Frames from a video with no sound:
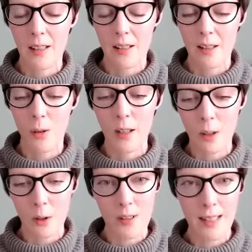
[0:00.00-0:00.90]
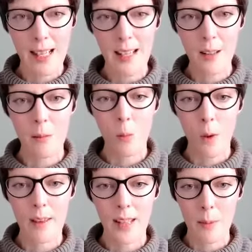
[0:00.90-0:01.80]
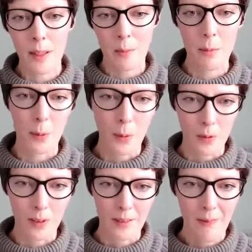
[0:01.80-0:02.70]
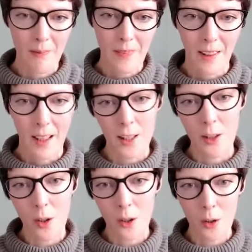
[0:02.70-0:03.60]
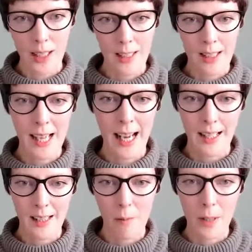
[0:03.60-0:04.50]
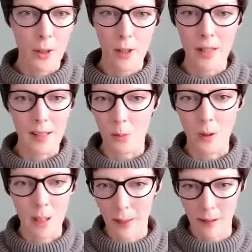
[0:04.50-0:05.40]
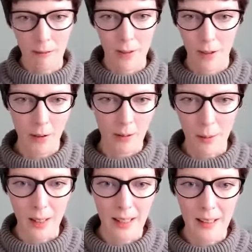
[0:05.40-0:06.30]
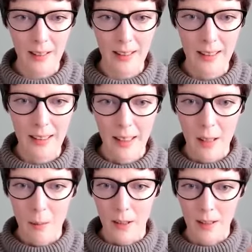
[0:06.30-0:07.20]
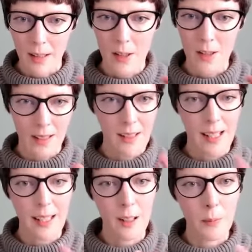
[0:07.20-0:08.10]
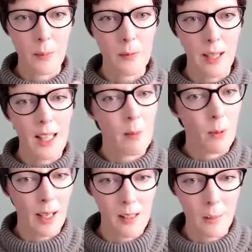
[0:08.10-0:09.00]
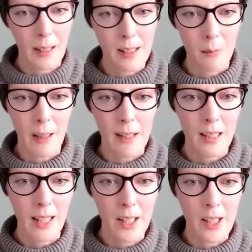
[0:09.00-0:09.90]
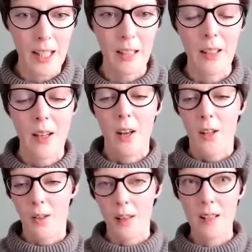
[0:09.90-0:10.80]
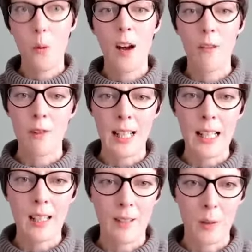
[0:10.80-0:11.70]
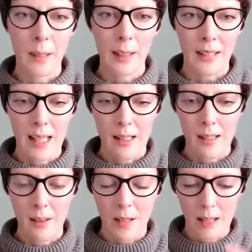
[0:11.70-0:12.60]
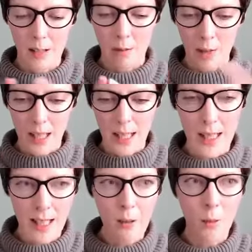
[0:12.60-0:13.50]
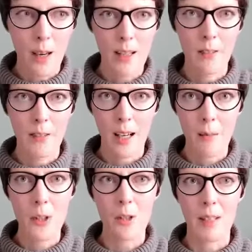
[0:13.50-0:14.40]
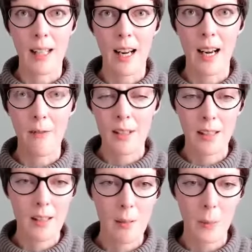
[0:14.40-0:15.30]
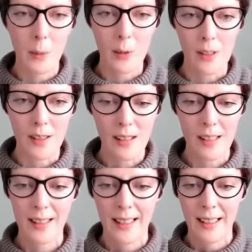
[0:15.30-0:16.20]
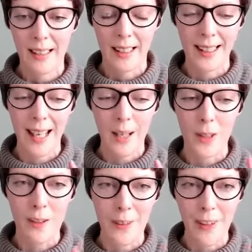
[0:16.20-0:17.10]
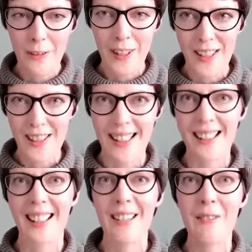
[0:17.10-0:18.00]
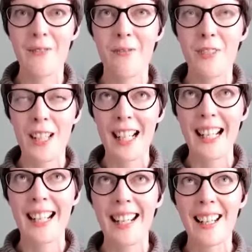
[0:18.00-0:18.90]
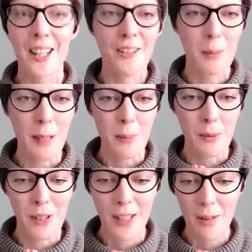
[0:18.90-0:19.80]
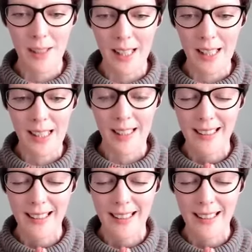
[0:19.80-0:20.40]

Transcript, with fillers: so that you're seeing them when they become important. And you're not looking today at something you don't need to worry about for another three weeks, because that's just going to take up valuable headspace and mental energy. So that's what I really love about it. It's a it's a really neat way of capturing everything that's important and again, one of the very first things I really encourage people to do with this